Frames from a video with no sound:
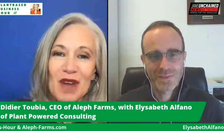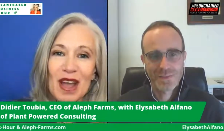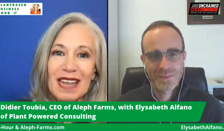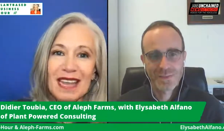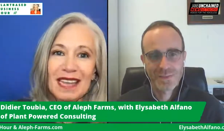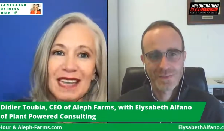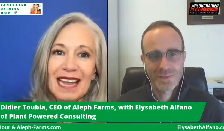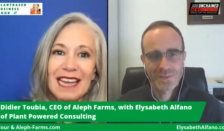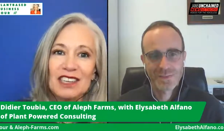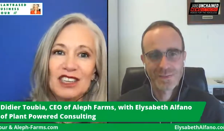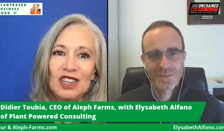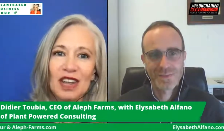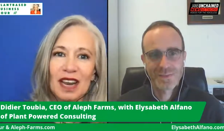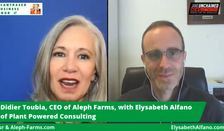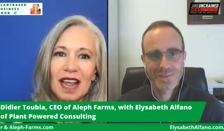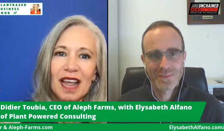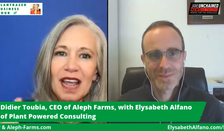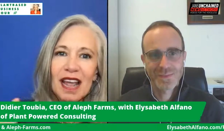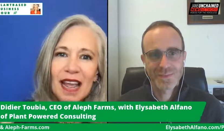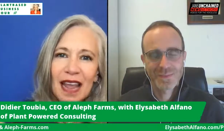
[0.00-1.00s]

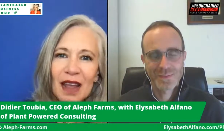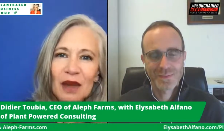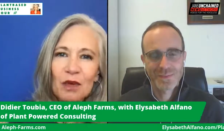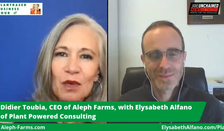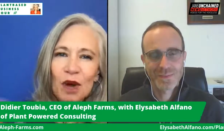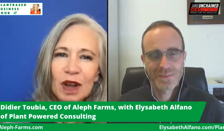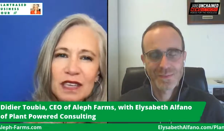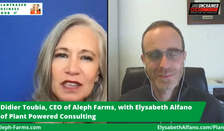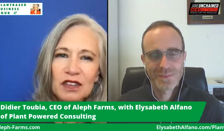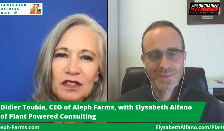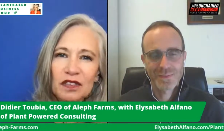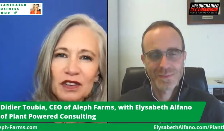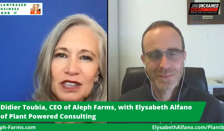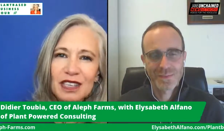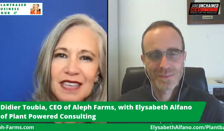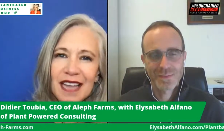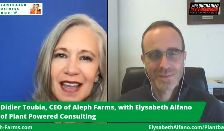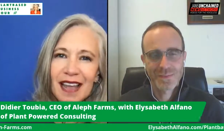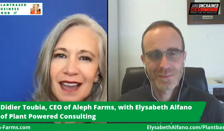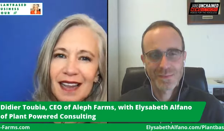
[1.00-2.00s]
Speaker 1: regulation, it was for
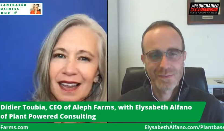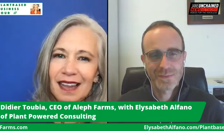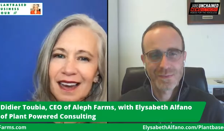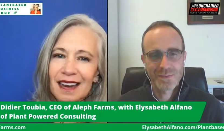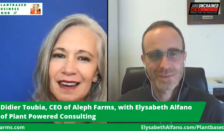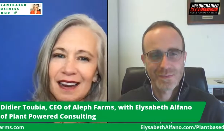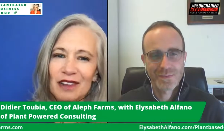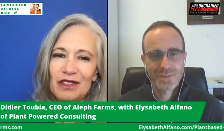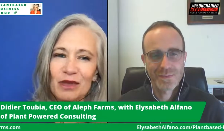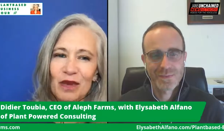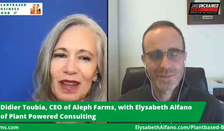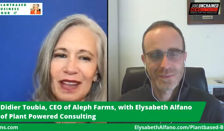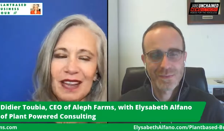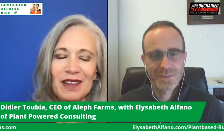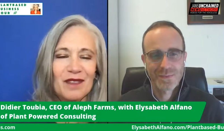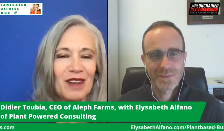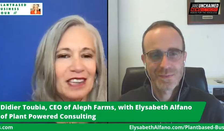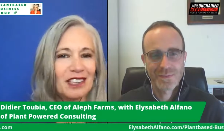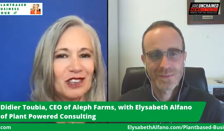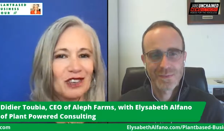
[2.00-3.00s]
sale in an
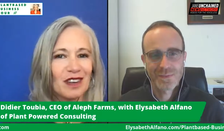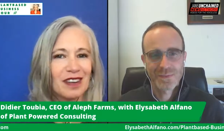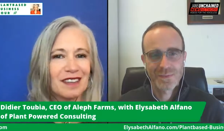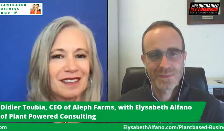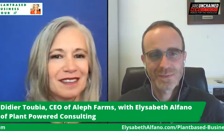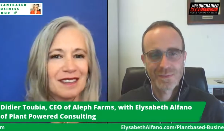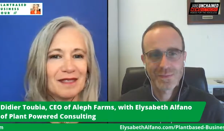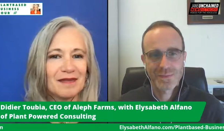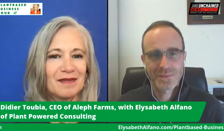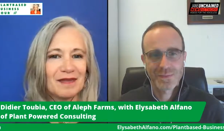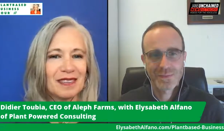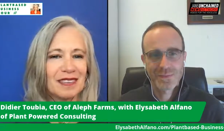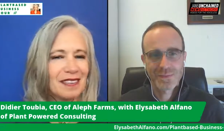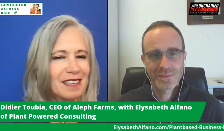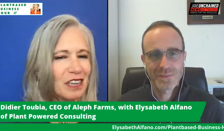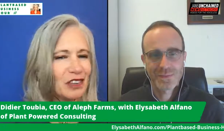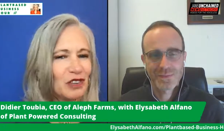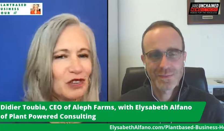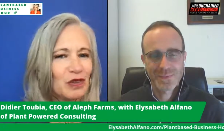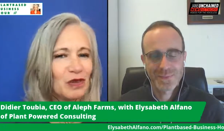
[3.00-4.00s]
Israeli restaurant. Is
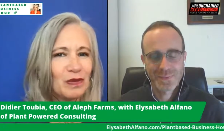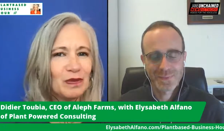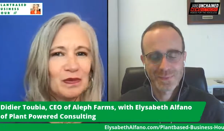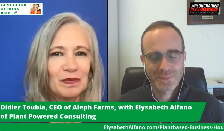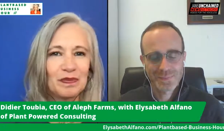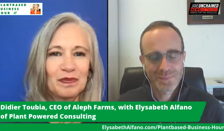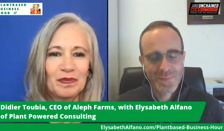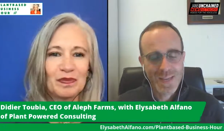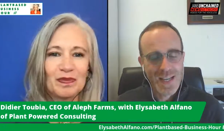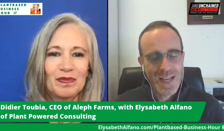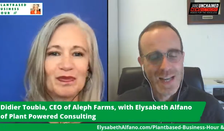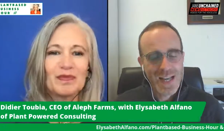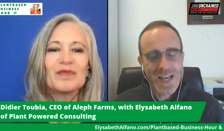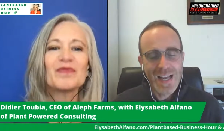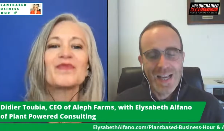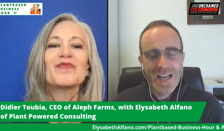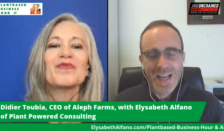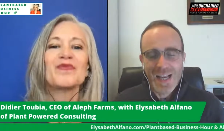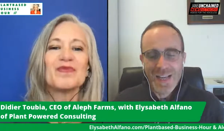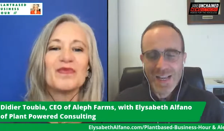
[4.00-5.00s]
that true? Mm -hmm.
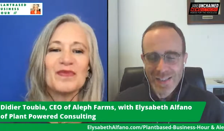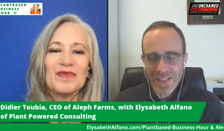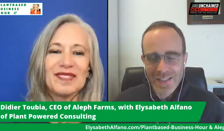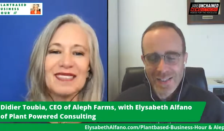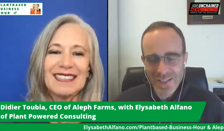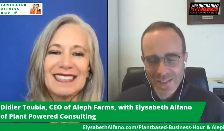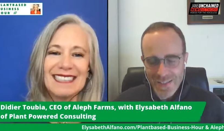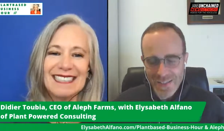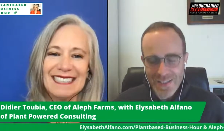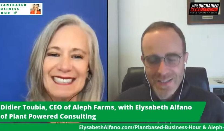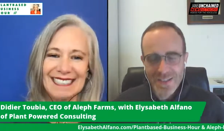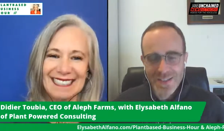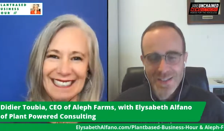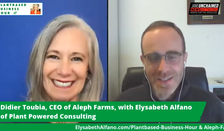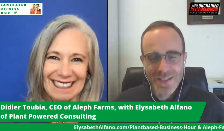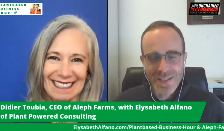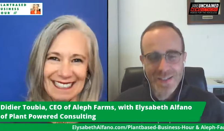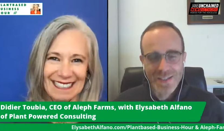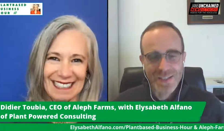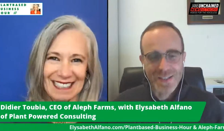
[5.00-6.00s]
Speaker 2: Yes,
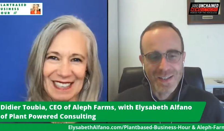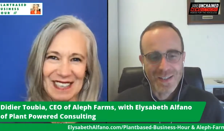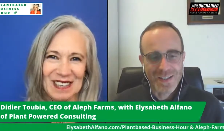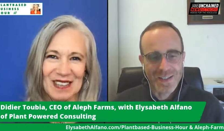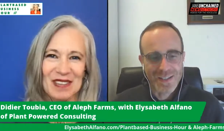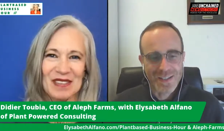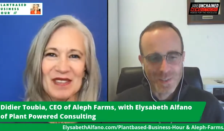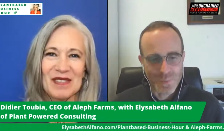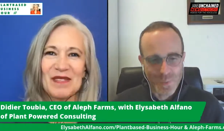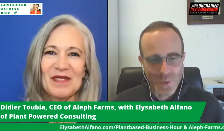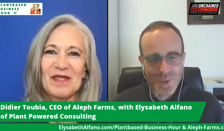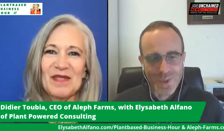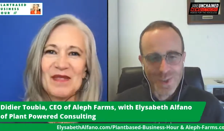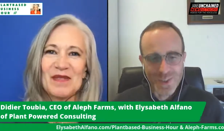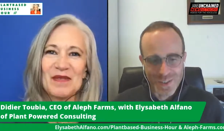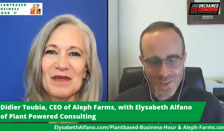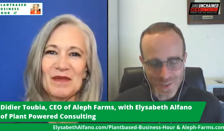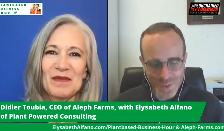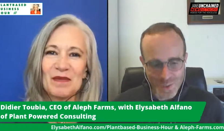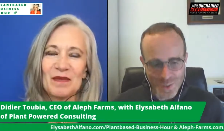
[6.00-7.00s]
it's uh, it's
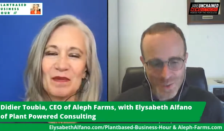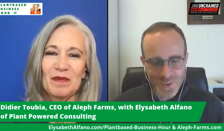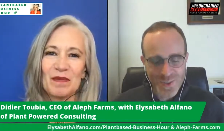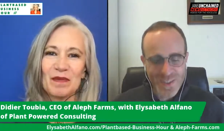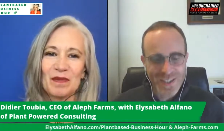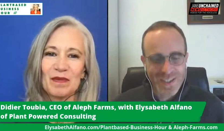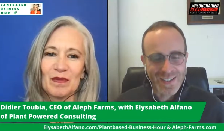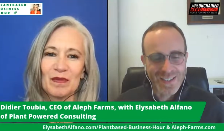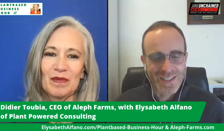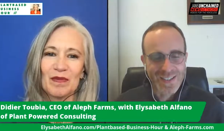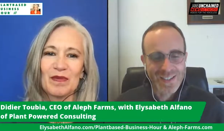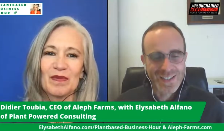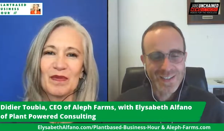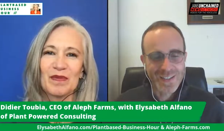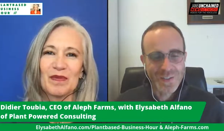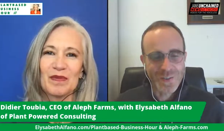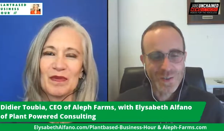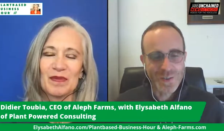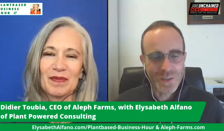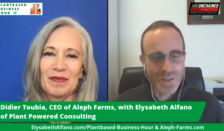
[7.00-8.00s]
partially true, and
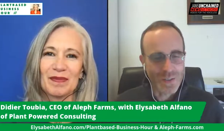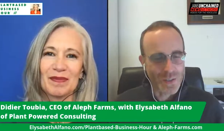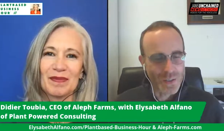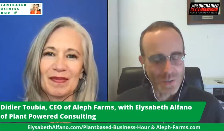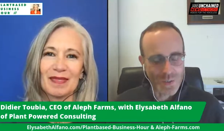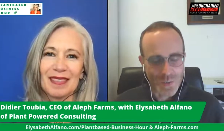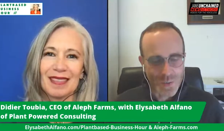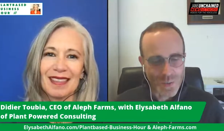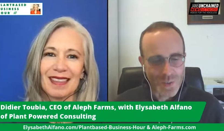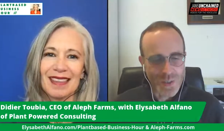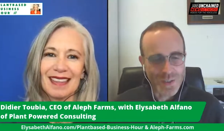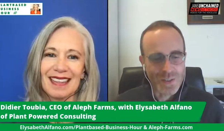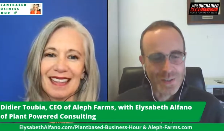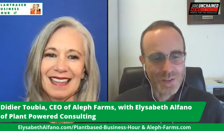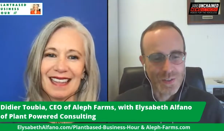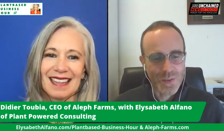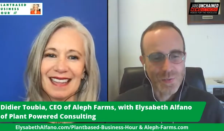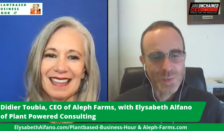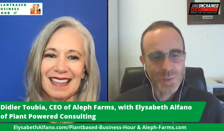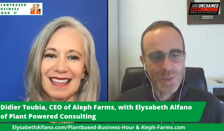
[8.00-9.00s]
uh, this was a, a,
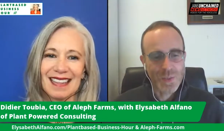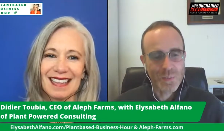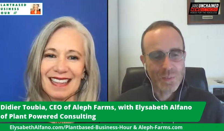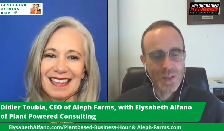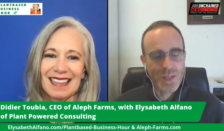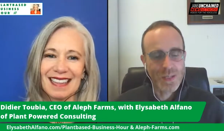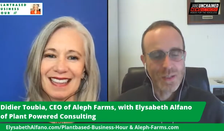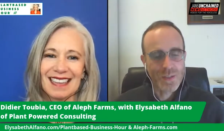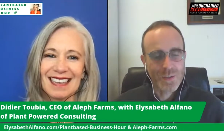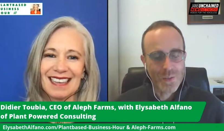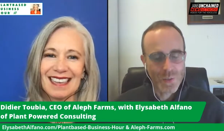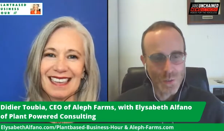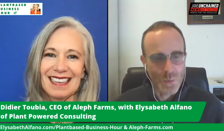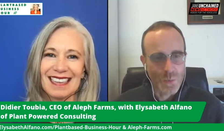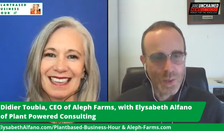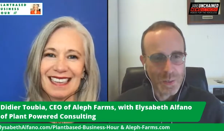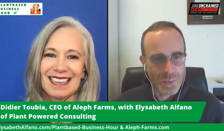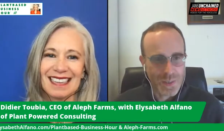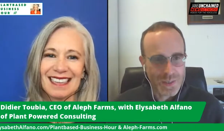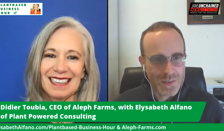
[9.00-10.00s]
great achievement by
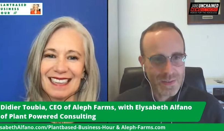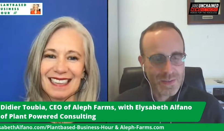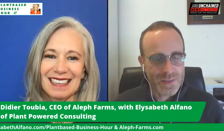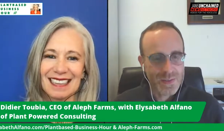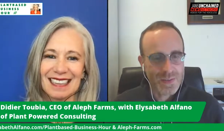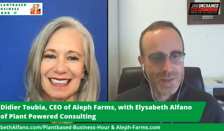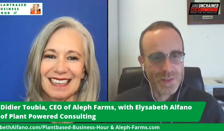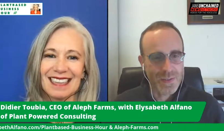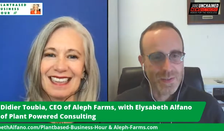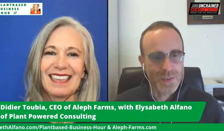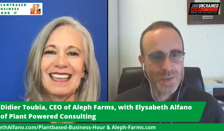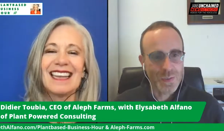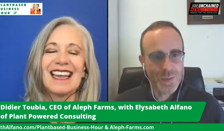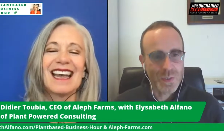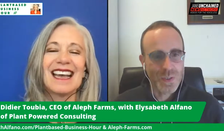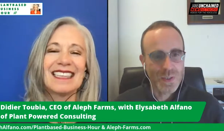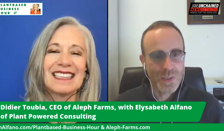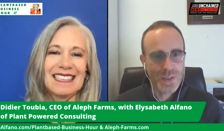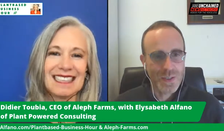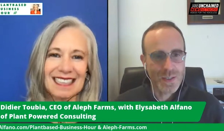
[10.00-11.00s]
Supermeat, uh,
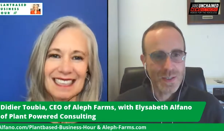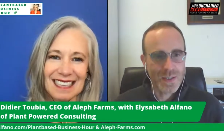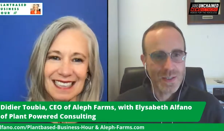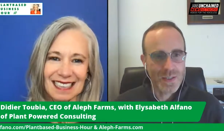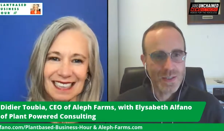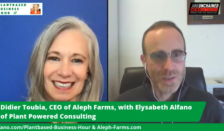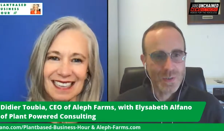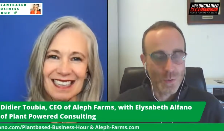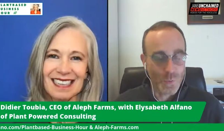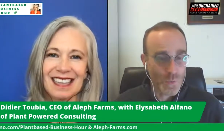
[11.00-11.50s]
yes. which is the,